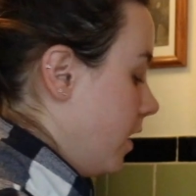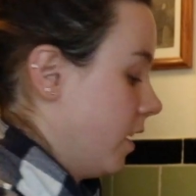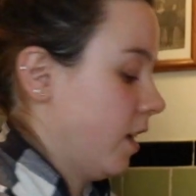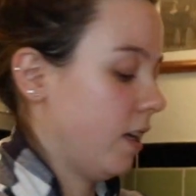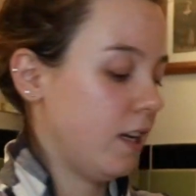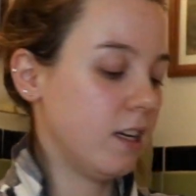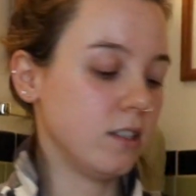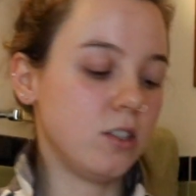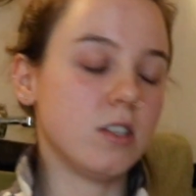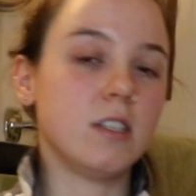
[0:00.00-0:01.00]
He
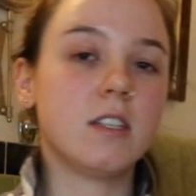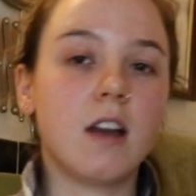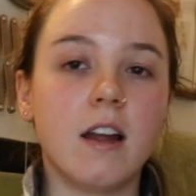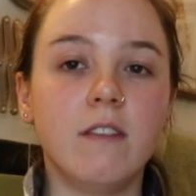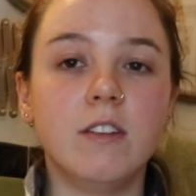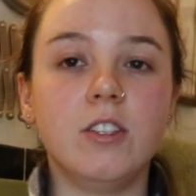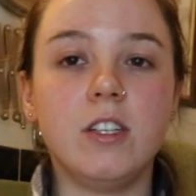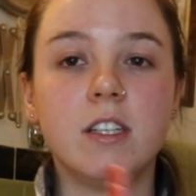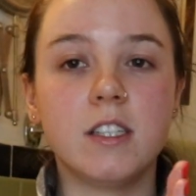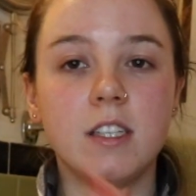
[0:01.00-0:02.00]
is just kind of a
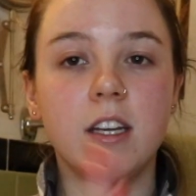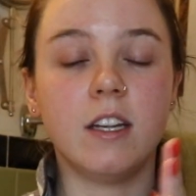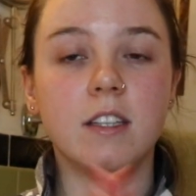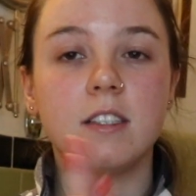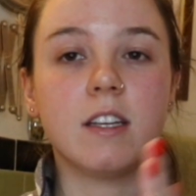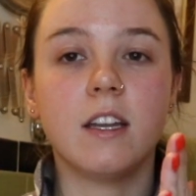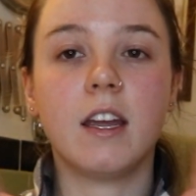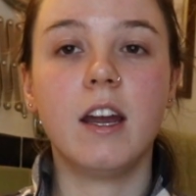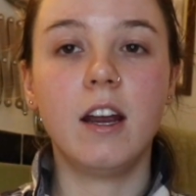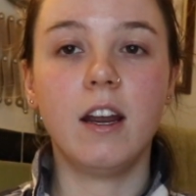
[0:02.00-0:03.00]
genius in
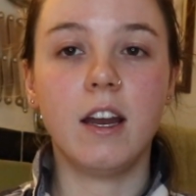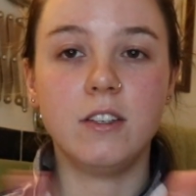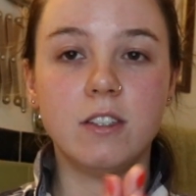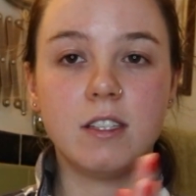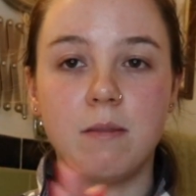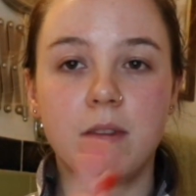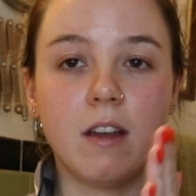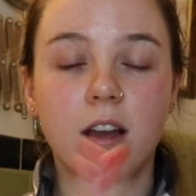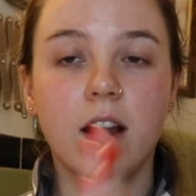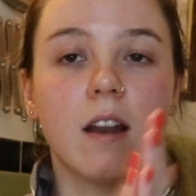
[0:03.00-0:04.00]
skincare. I do the same
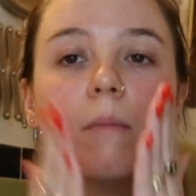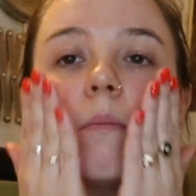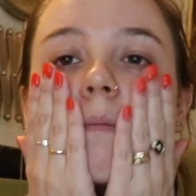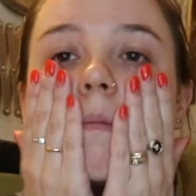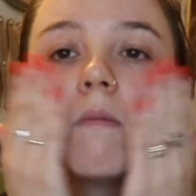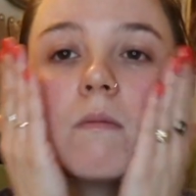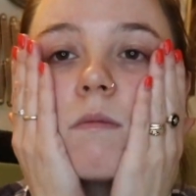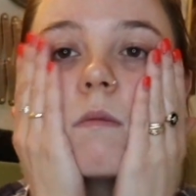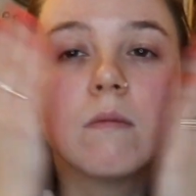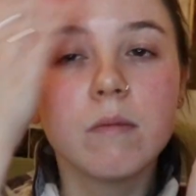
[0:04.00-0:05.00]
thing. I kind of
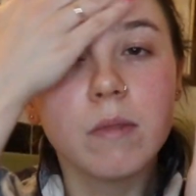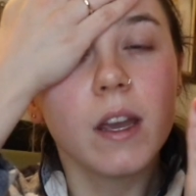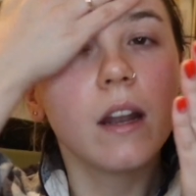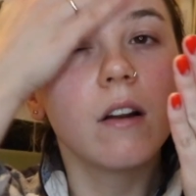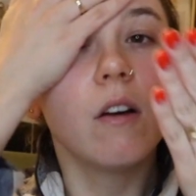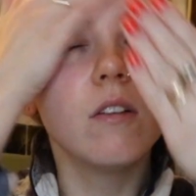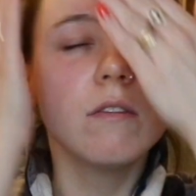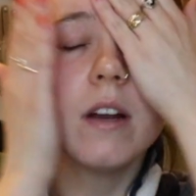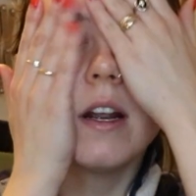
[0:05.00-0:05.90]
get it all over